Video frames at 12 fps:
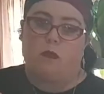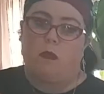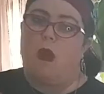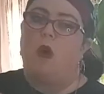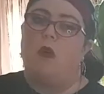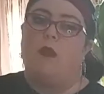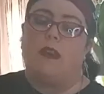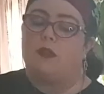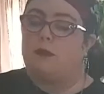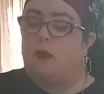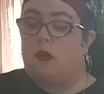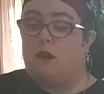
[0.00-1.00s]
Oh, that is
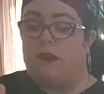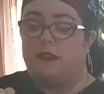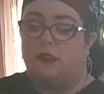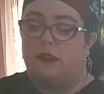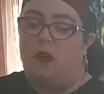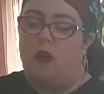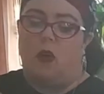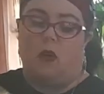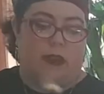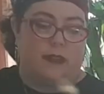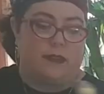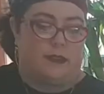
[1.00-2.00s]
perfect. Oh
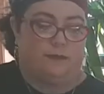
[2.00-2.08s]
yes.